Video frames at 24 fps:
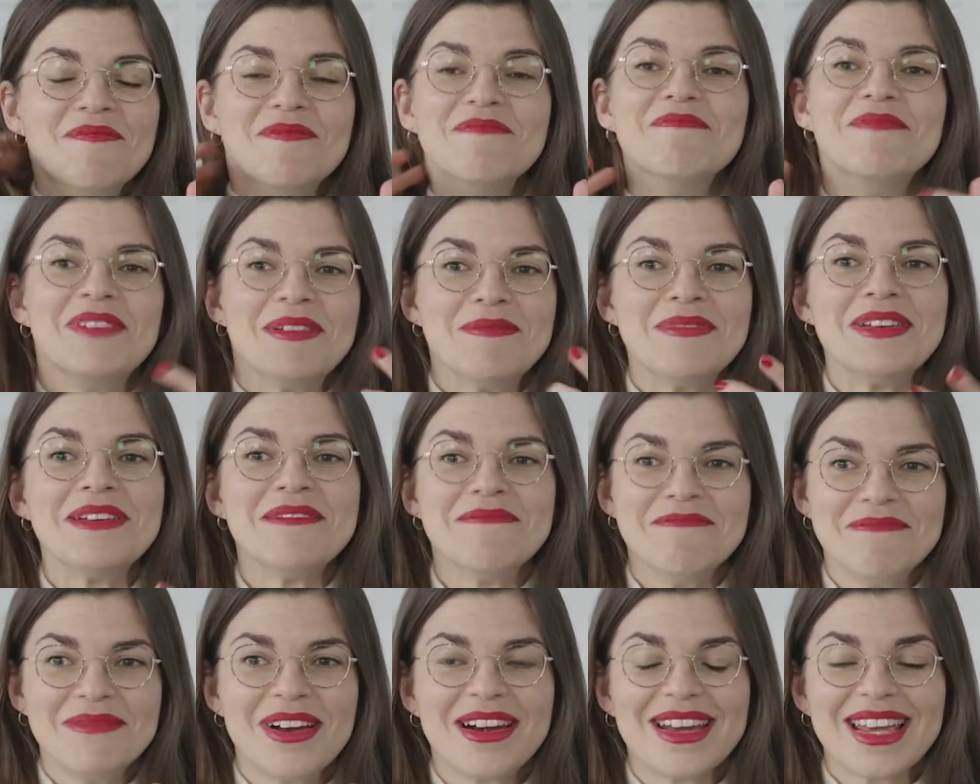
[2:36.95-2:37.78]
maybe
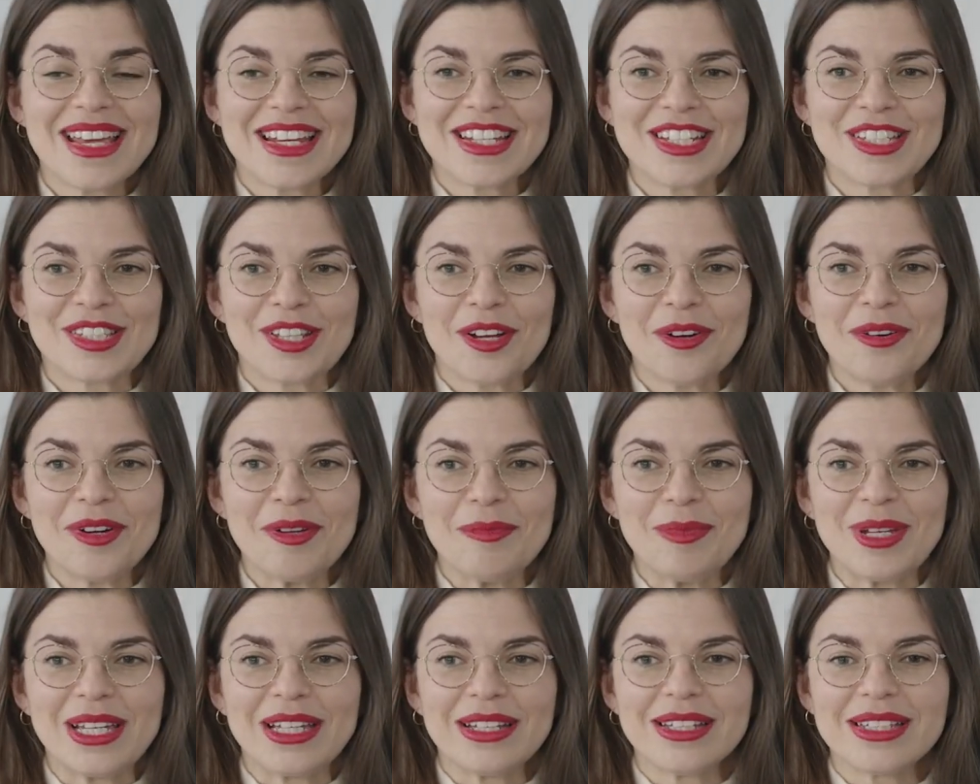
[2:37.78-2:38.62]
Marianne's story,
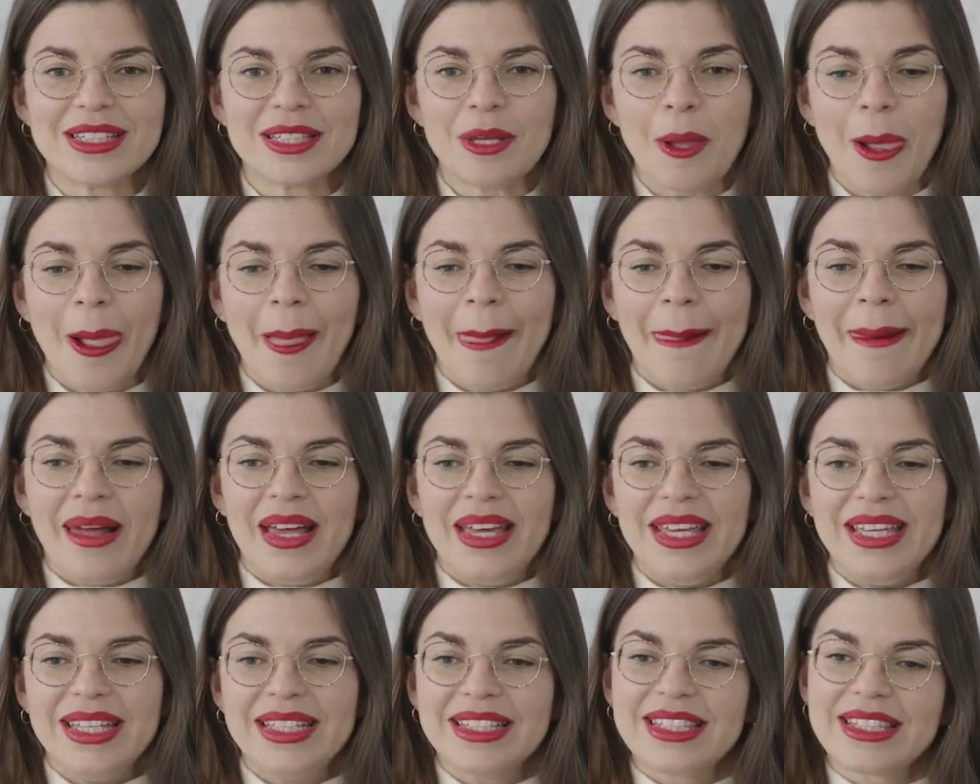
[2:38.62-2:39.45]
because
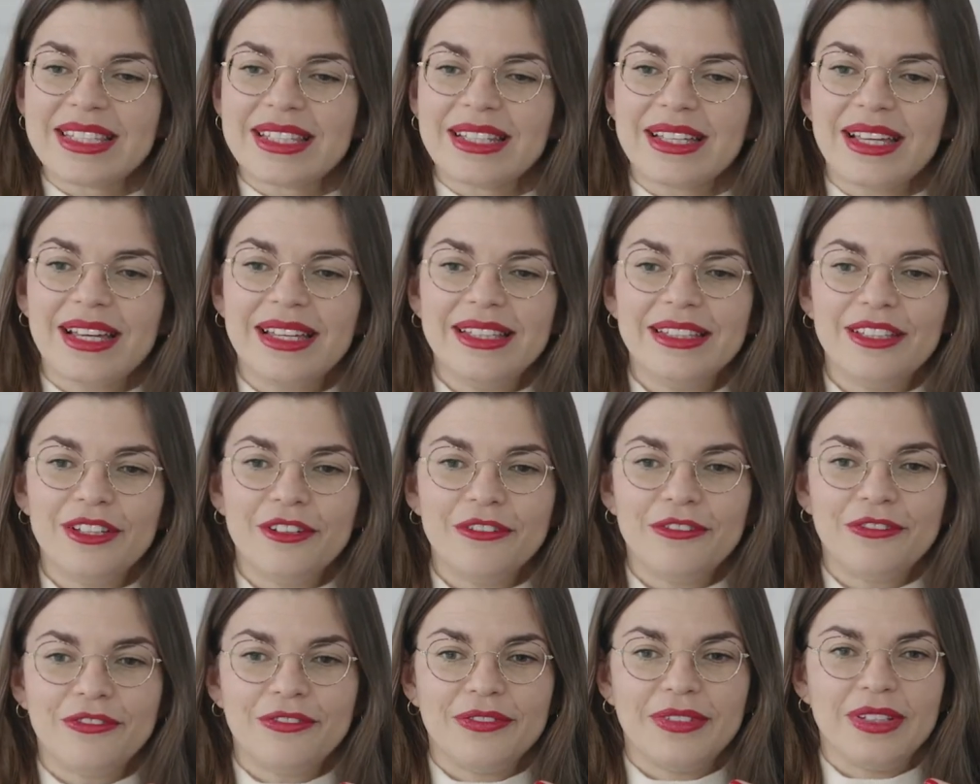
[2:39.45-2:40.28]
it's kind
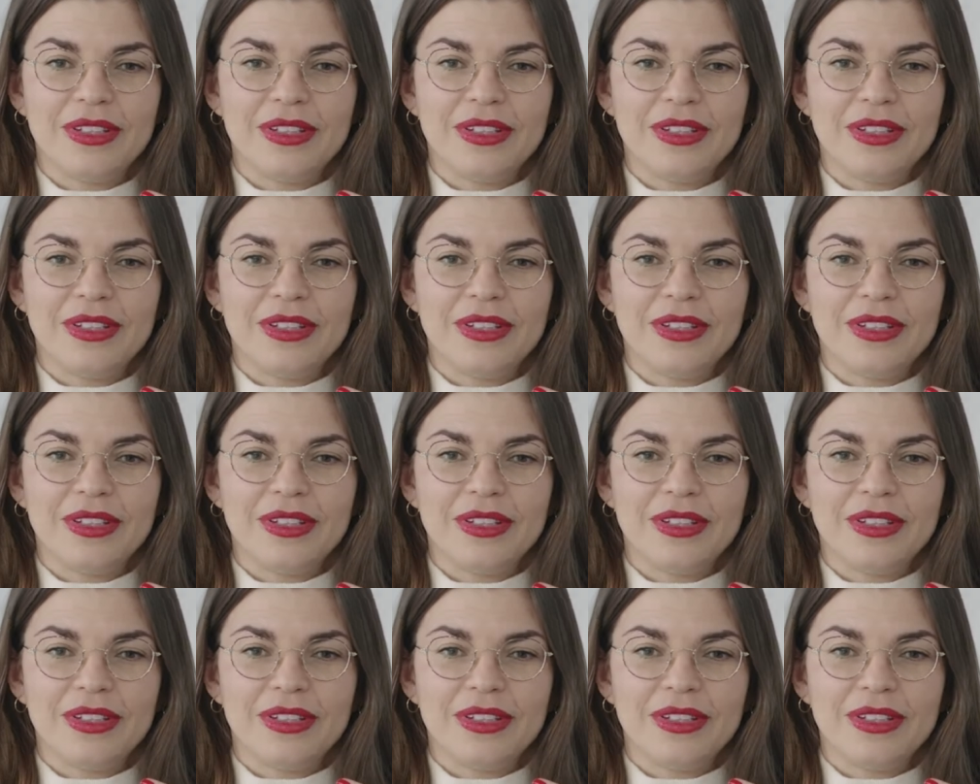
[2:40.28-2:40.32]
of